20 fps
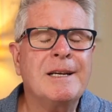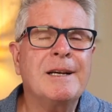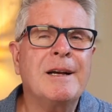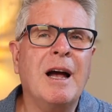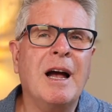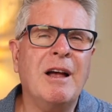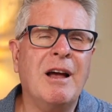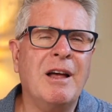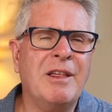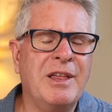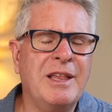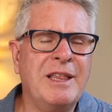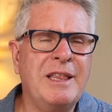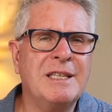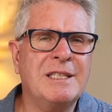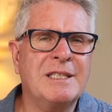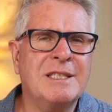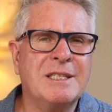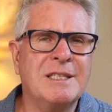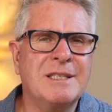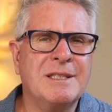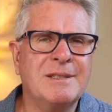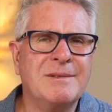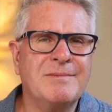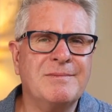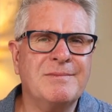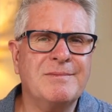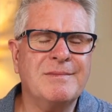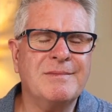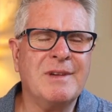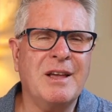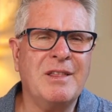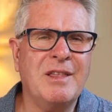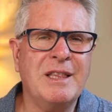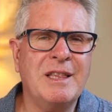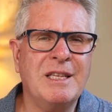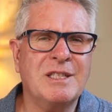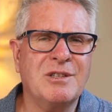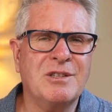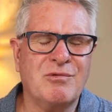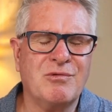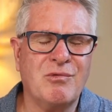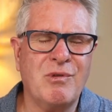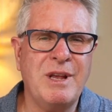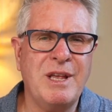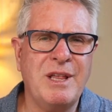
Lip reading: I think there's three